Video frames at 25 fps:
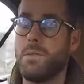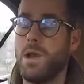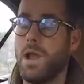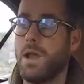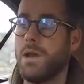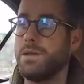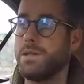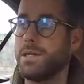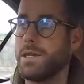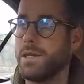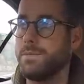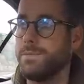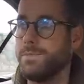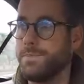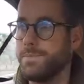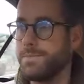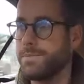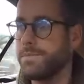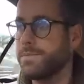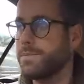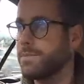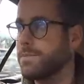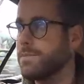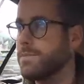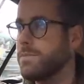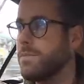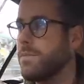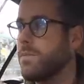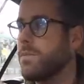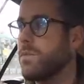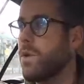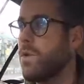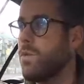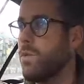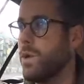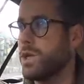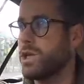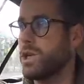London,
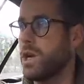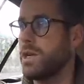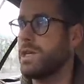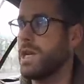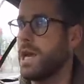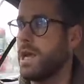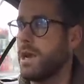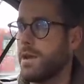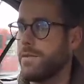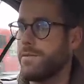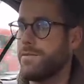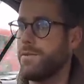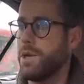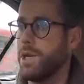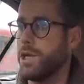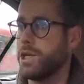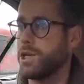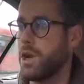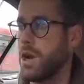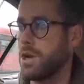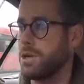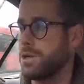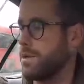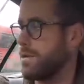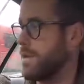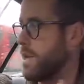which I did. I fully charged the